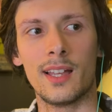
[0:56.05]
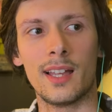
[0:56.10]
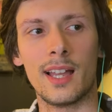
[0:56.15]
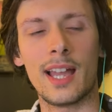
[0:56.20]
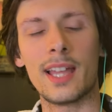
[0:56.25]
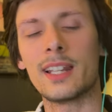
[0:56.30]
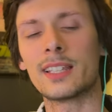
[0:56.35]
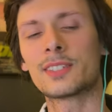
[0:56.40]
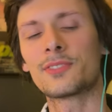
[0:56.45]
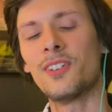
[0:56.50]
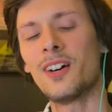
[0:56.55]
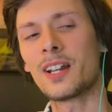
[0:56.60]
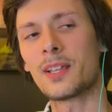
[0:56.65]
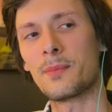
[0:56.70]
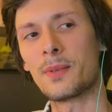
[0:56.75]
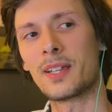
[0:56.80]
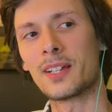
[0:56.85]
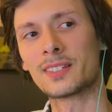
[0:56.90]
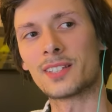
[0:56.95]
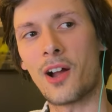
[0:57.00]
And it's funny
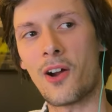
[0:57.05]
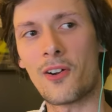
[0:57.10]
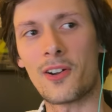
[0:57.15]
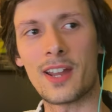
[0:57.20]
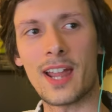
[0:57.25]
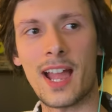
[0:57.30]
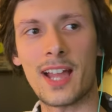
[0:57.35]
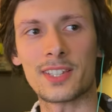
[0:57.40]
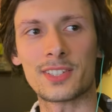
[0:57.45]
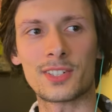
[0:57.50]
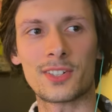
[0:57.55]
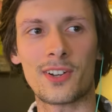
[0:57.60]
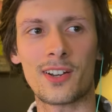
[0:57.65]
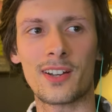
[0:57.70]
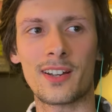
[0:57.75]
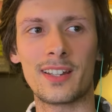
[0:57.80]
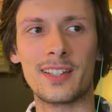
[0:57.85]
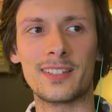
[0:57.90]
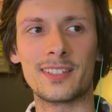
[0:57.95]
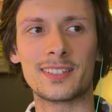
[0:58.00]
because Ari Aster
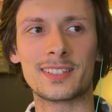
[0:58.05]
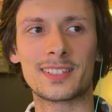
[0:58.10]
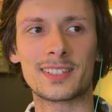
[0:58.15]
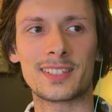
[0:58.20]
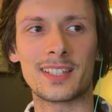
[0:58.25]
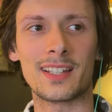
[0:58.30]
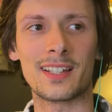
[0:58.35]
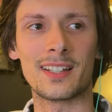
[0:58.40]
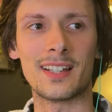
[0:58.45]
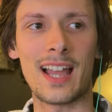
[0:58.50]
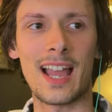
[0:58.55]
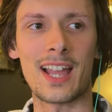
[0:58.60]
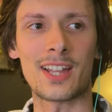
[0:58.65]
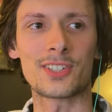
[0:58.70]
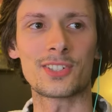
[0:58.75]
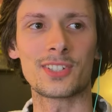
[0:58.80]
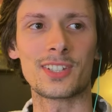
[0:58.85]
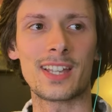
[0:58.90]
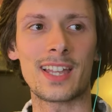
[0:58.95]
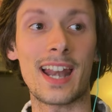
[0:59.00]
is
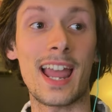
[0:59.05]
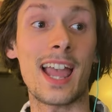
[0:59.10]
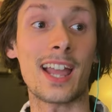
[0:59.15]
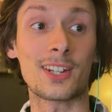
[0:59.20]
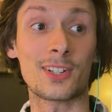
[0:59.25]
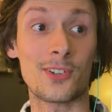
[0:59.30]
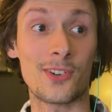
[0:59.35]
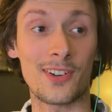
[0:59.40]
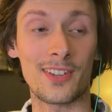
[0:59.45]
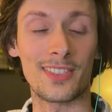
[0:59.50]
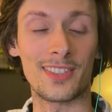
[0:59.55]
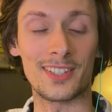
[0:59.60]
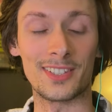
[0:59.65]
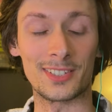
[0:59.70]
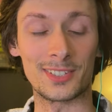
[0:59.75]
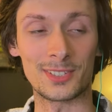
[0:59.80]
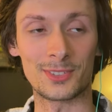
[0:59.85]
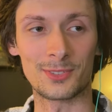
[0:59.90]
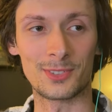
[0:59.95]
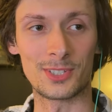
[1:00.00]
actually an actor in
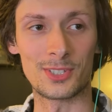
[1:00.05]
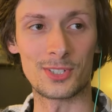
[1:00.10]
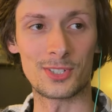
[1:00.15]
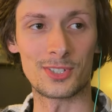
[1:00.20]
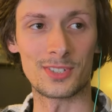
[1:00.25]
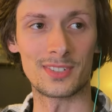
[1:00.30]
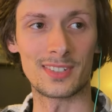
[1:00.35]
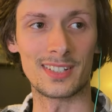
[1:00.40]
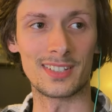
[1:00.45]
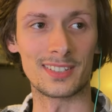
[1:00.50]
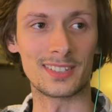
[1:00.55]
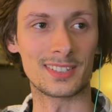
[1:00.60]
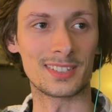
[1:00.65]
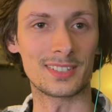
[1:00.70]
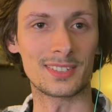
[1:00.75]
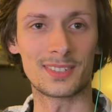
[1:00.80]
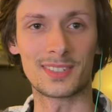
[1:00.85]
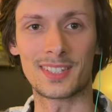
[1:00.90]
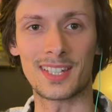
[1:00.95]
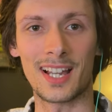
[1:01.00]
this, which is
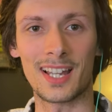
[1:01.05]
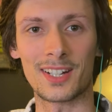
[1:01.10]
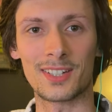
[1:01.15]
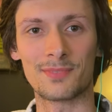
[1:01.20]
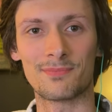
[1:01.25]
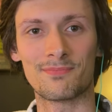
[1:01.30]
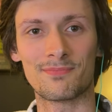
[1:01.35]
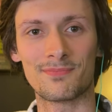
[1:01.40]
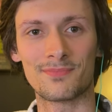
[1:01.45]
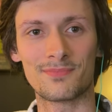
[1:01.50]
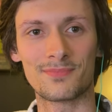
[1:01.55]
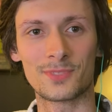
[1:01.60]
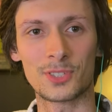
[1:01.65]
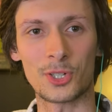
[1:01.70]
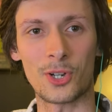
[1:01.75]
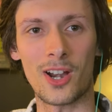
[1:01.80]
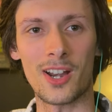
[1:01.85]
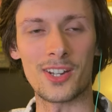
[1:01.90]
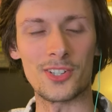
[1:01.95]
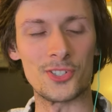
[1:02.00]
kind of
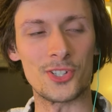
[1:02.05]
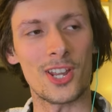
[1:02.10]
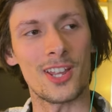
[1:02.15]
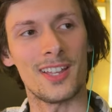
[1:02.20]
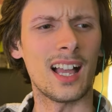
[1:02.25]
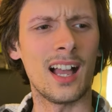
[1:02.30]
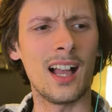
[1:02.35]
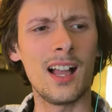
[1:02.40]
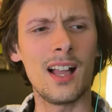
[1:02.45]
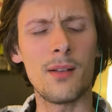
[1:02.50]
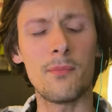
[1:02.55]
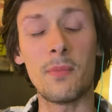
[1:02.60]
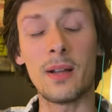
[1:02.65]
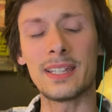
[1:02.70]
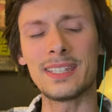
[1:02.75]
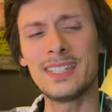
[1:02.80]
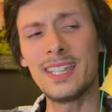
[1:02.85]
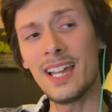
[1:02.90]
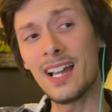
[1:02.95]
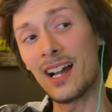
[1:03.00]
strange.
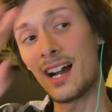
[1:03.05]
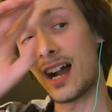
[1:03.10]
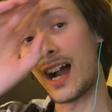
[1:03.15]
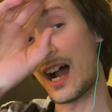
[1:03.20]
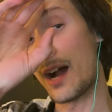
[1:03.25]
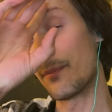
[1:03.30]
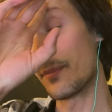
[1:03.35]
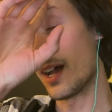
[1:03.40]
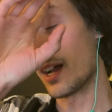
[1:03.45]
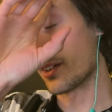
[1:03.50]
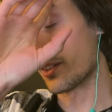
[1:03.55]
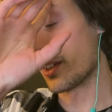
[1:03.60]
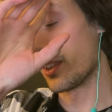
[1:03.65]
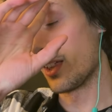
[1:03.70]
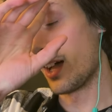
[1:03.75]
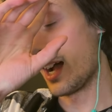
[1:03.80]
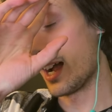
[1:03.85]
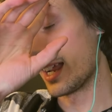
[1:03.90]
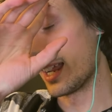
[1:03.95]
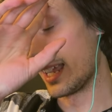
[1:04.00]
Yeah, I'm not going to
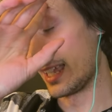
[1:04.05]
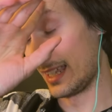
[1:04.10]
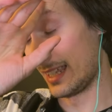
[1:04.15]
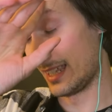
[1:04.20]
lie.